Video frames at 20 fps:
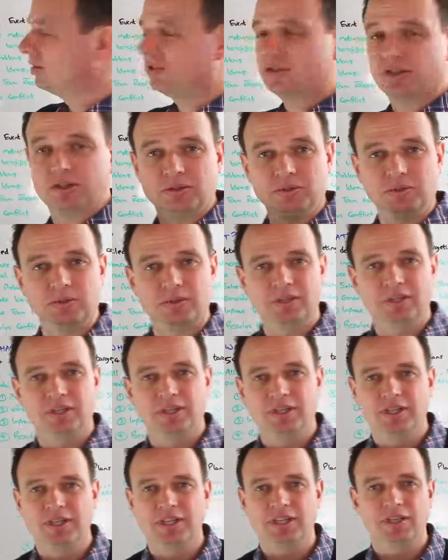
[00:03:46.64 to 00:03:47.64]
too.
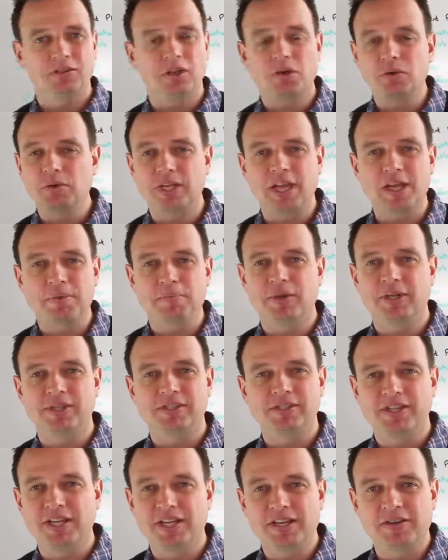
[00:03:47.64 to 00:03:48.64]
Don't keep it a
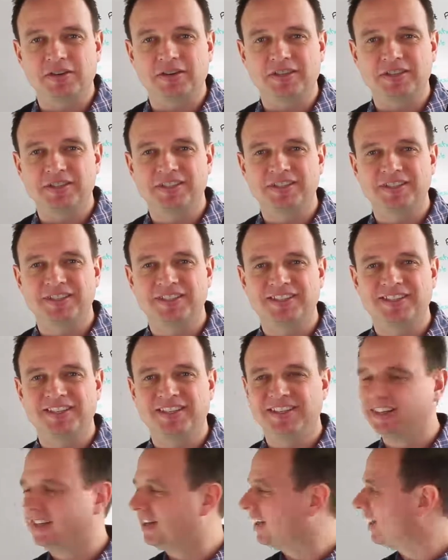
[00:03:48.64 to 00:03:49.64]
secret.
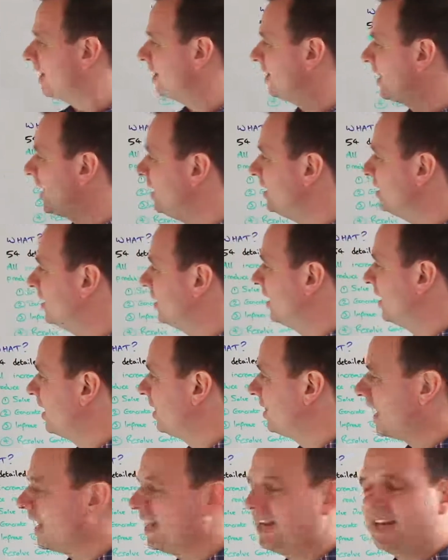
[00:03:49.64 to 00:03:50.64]

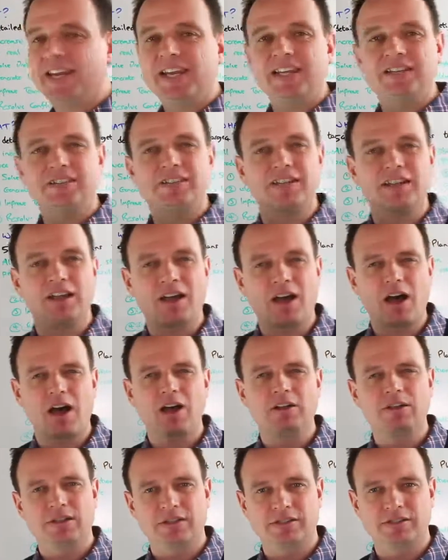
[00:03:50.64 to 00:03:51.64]
They need to
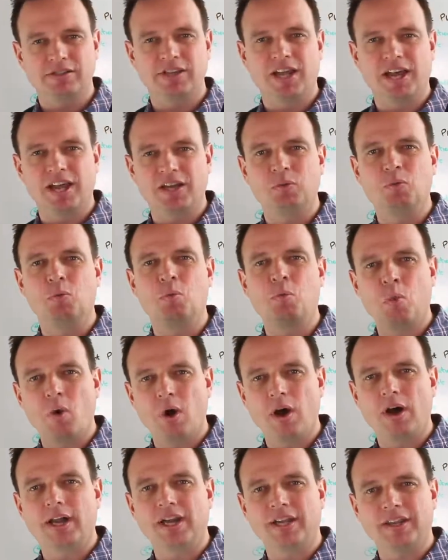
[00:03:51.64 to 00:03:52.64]
understand
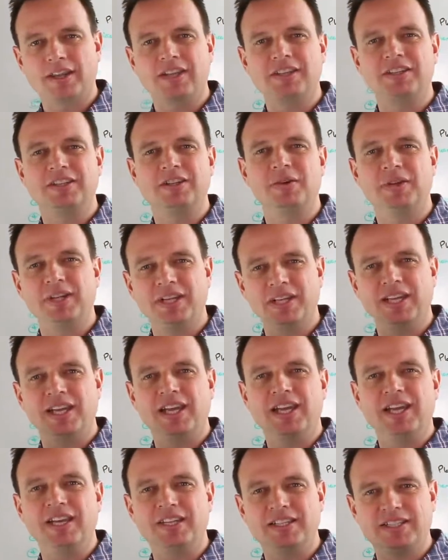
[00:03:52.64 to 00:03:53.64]
why they're doing
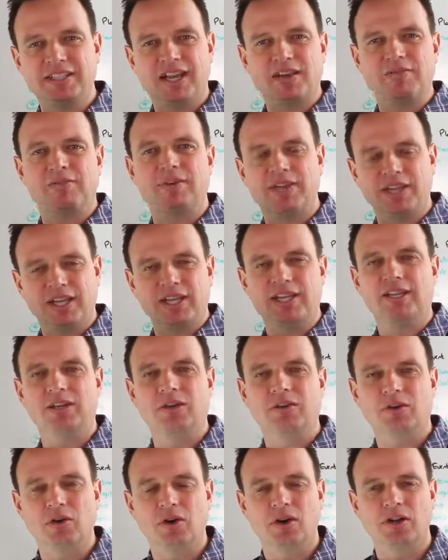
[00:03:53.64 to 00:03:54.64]
each and everything
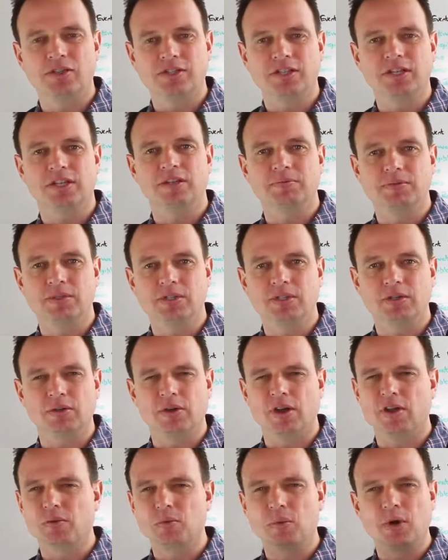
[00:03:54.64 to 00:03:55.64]
you're asking them to do.
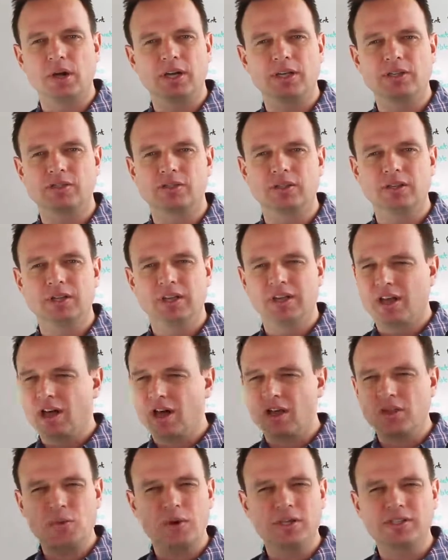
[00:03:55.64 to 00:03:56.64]
Otherwise
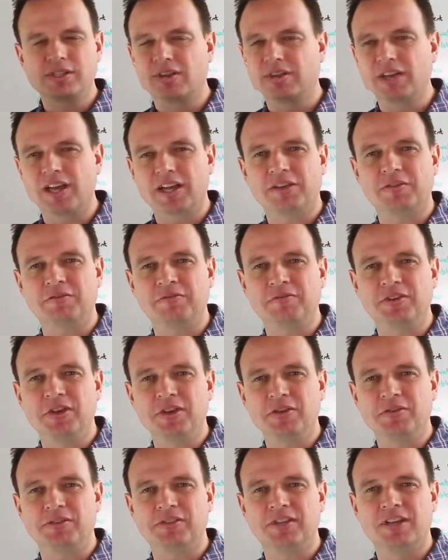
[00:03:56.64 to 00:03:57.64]
they'll get
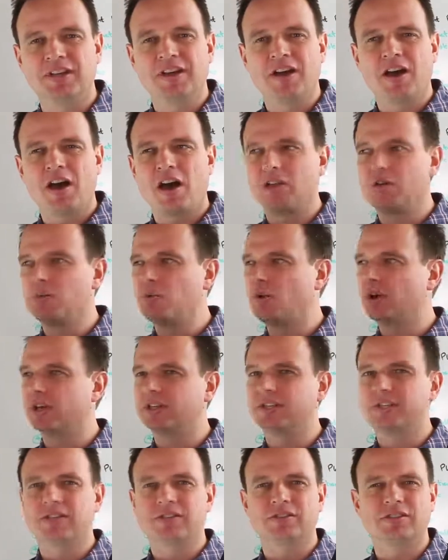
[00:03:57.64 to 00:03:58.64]
confused.
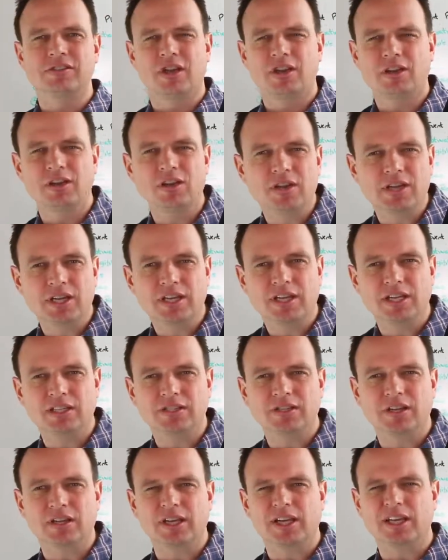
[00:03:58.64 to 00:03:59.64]
Otherwise they'll start looking at
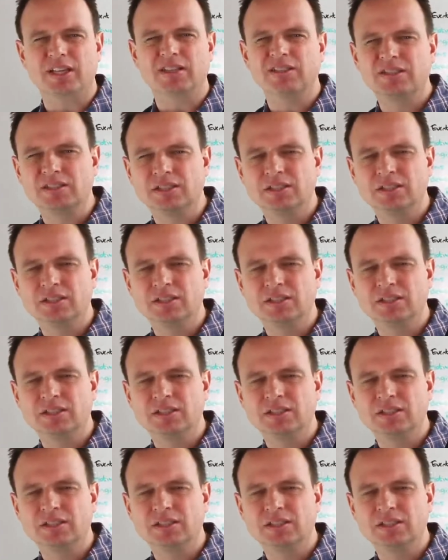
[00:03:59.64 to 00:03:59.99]
each other going,